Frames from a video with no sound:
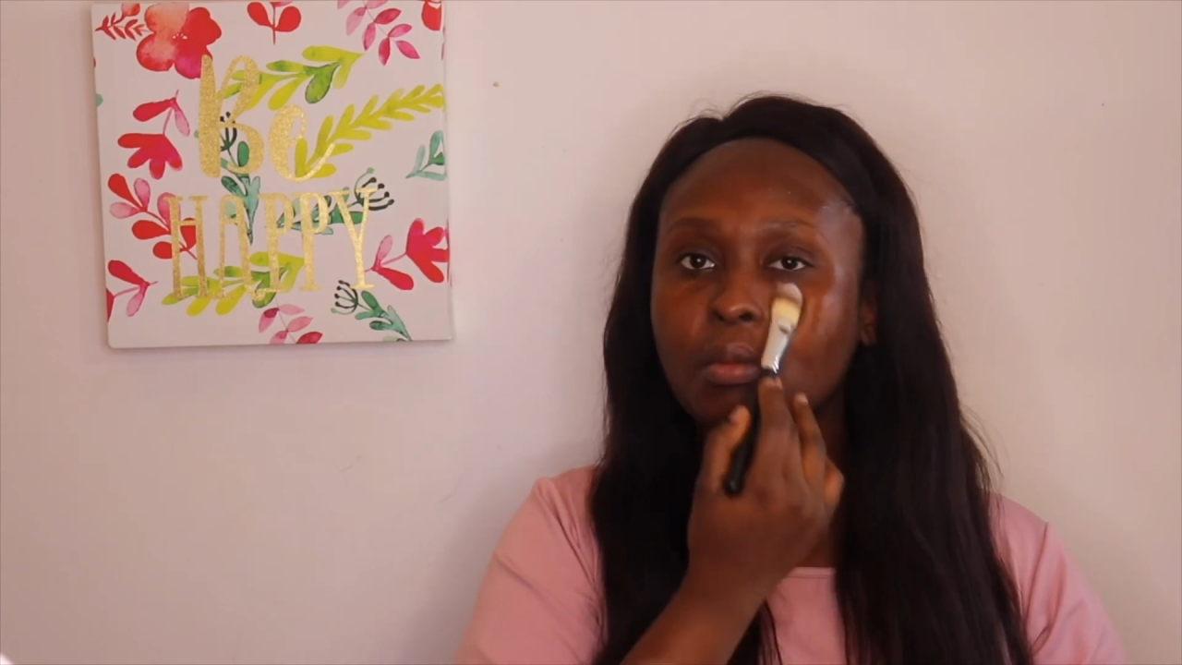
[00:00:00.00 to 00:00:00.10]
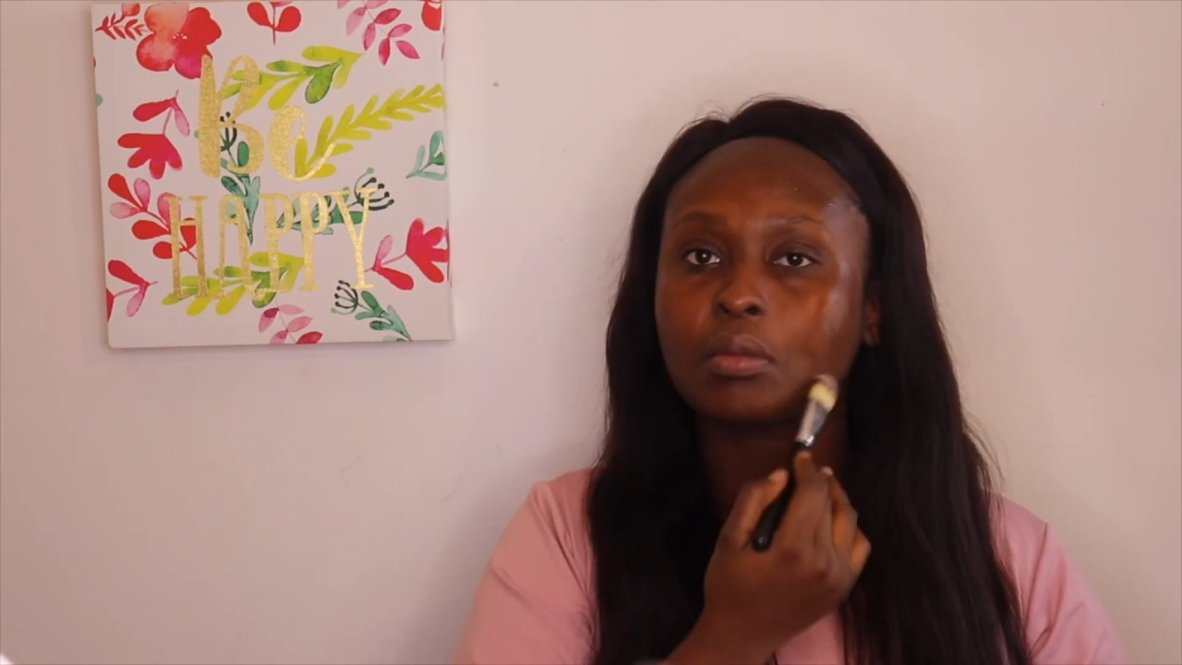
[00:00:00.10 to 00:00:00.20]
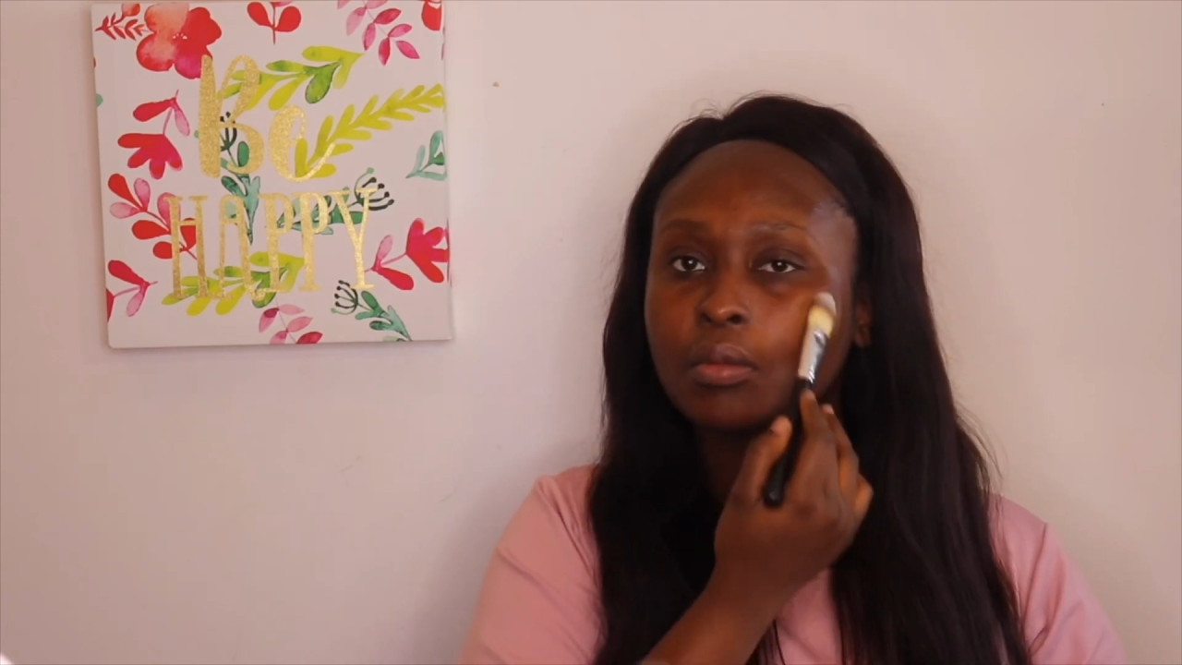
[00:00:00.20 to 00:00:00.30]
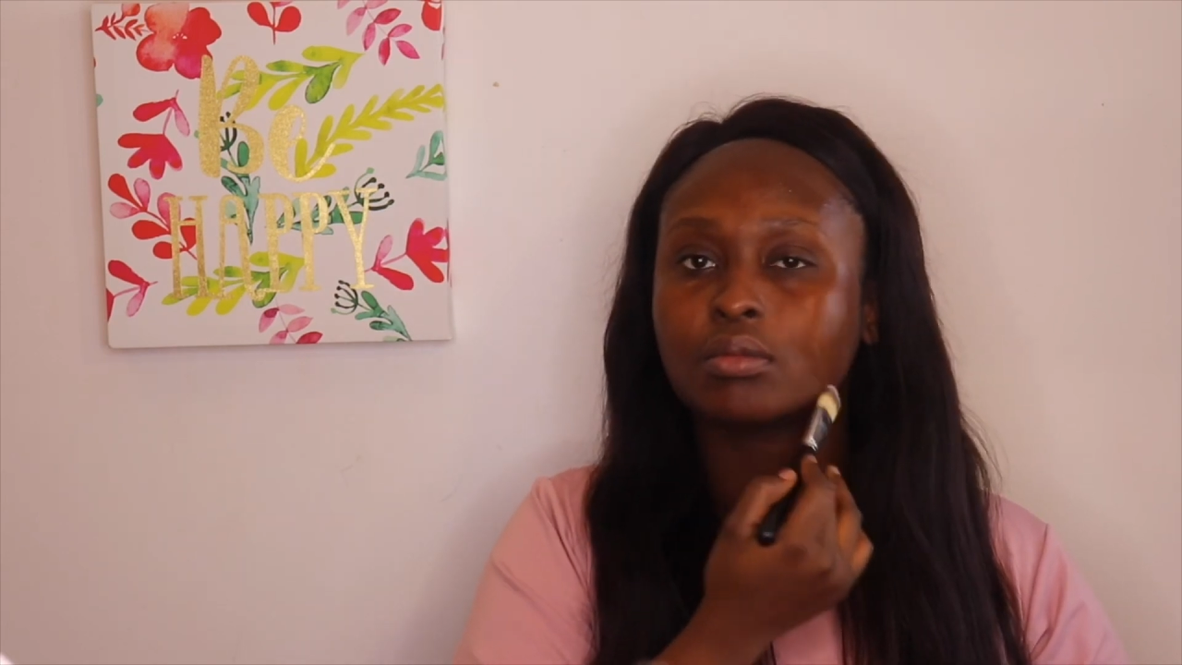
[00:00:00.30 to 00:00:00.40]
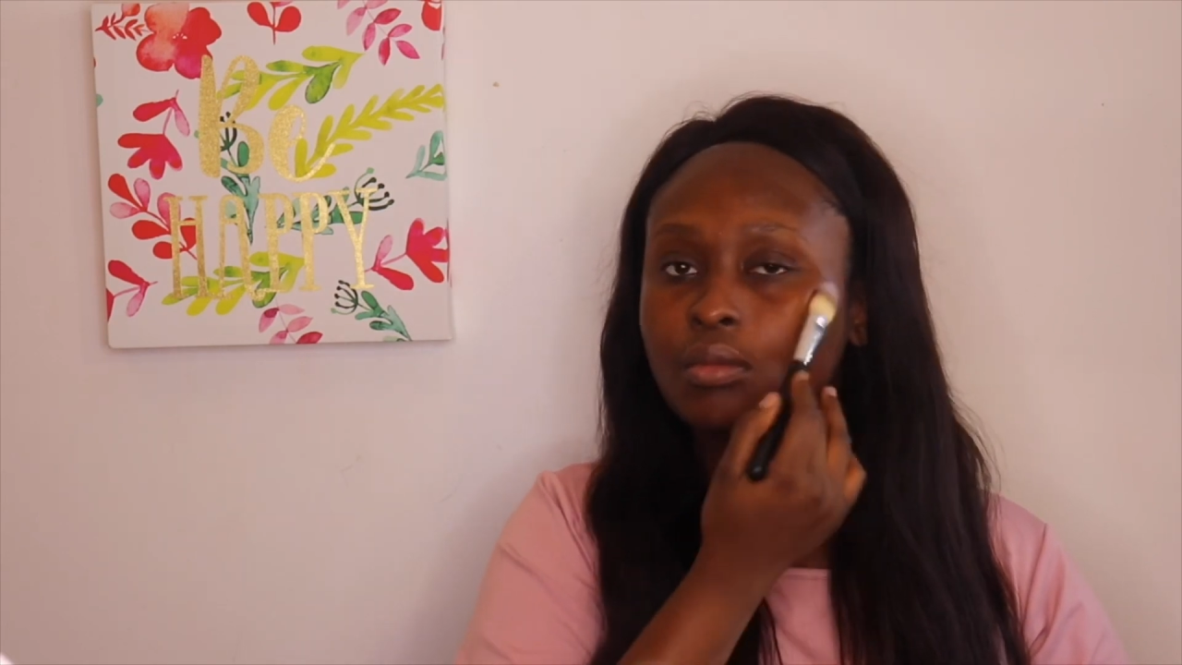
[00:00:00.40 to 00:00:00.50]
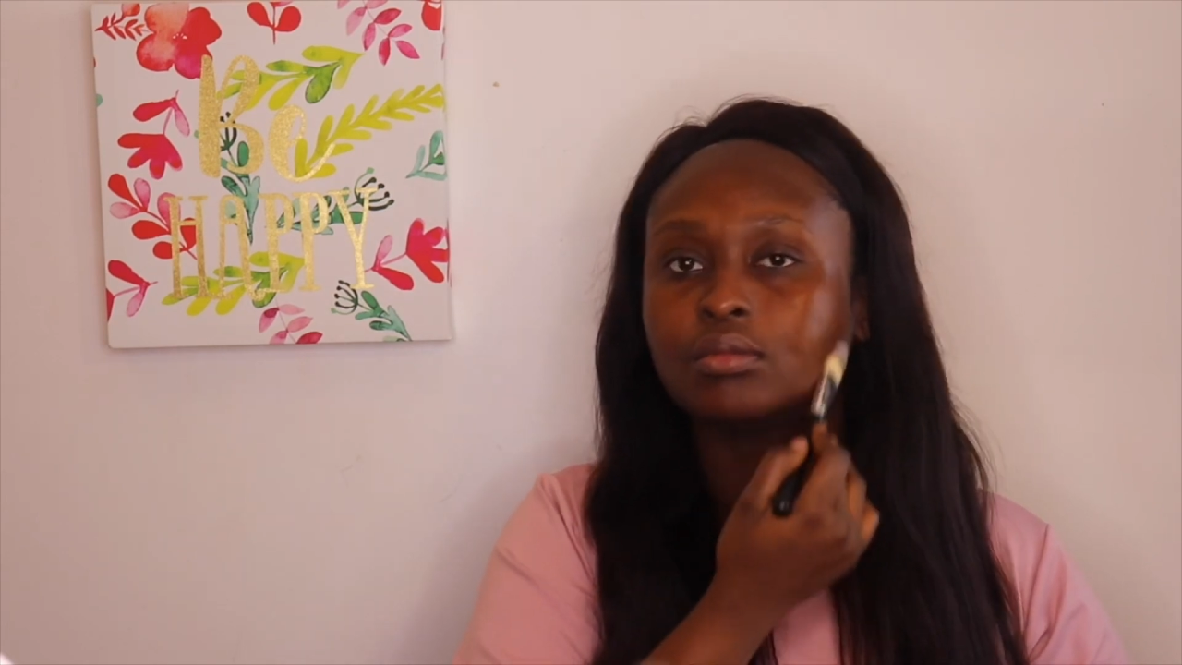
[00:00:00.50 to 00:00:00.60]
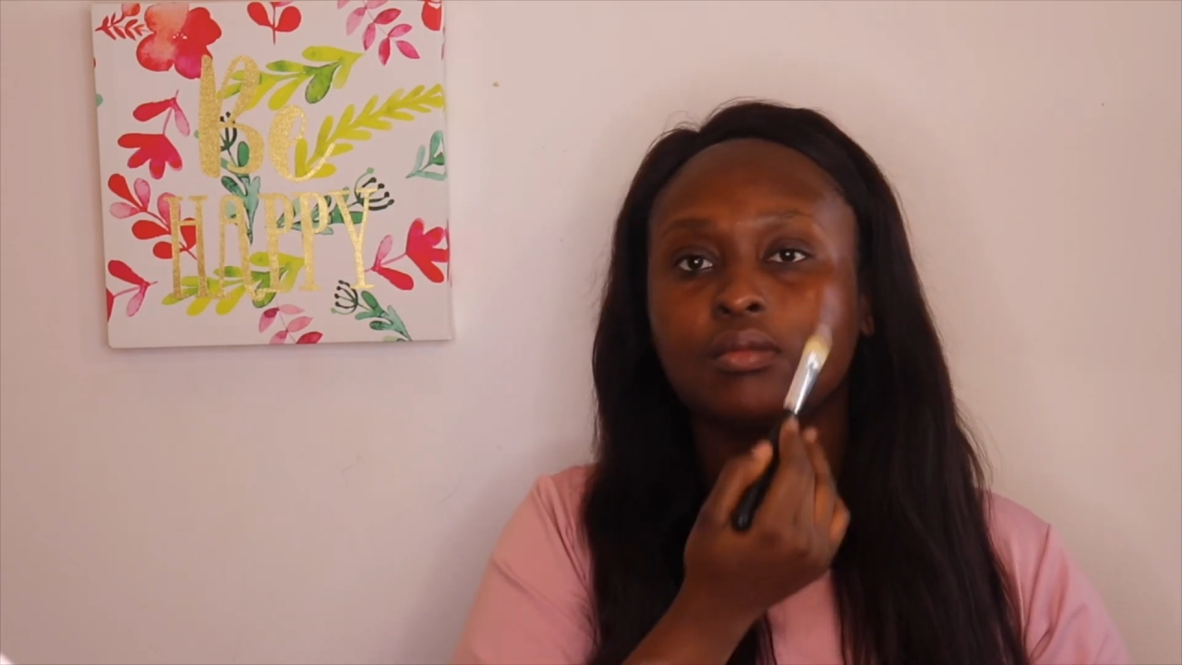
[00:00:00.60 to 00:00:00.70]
great.